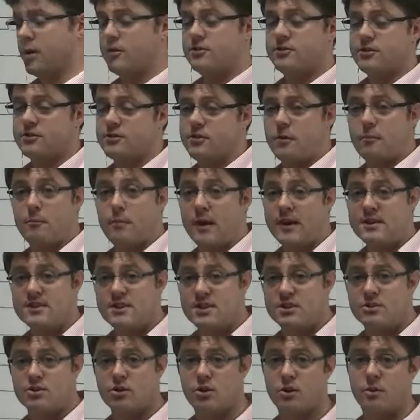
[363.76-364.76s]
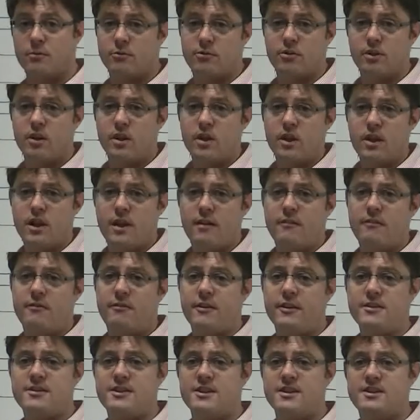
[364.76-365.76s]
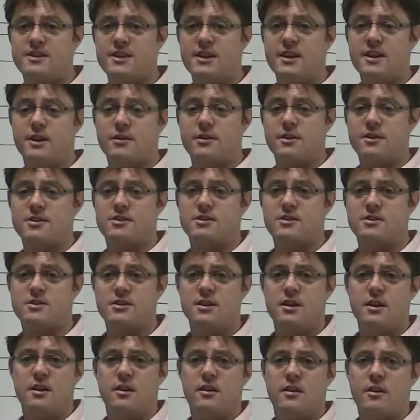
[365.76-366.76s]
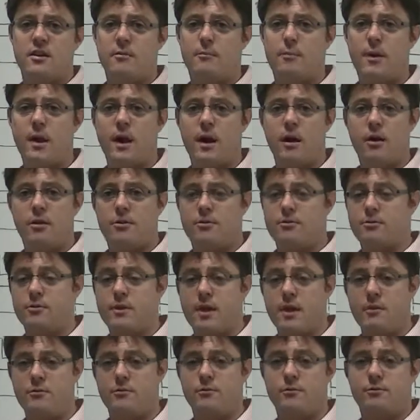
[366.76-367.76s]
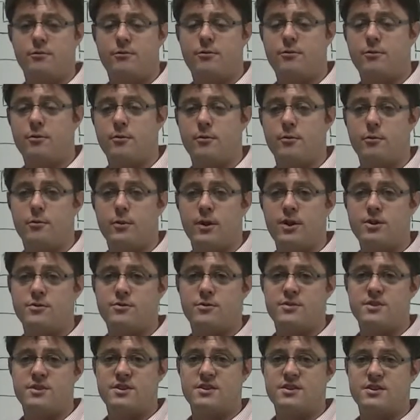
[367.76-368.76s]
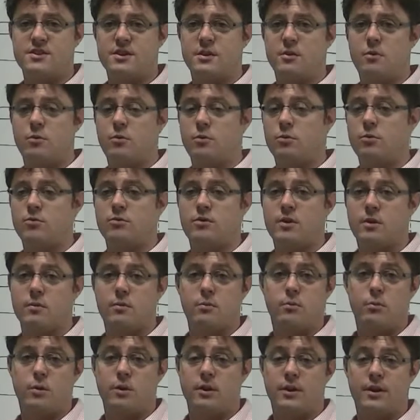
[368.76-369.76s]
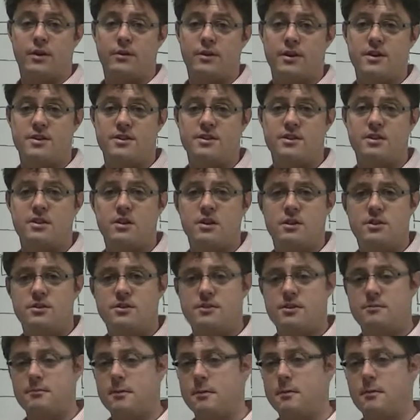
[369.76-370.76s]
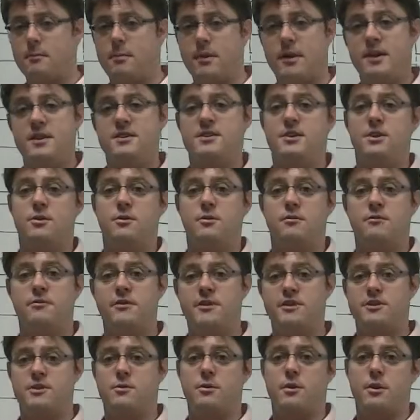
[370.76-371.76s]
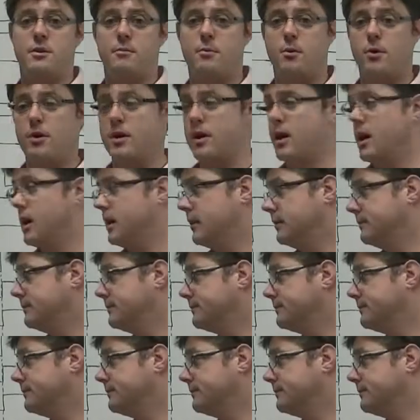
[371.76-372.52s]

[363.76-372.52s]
just on basic terms, if VCC increases, the power through each resistor will increase. So remember, P is equal to V squared upon R.